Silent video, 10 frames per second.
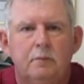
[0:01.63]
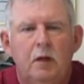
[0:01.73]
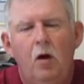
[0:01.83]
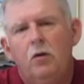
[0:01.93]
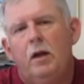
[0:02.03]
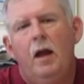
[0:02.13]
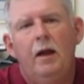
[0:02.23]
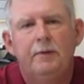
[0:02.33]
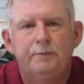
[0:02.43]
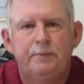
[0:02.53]

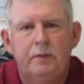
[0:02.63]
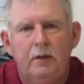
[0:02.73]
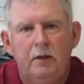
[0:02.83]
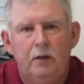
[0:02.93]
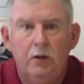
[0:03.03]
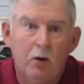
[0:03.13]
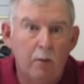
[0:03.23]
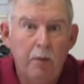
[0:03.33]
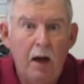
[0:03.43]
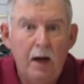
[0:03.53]
Okay, you're
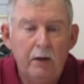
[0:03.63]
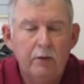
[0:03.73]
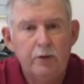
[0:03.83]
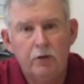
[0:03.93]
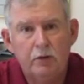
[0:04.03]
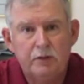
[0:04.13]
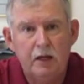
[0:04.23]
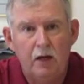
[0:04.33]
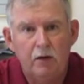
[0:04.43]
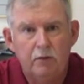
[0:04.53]
a buyer, you're a
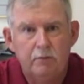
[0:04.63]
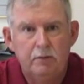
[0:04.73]
seller.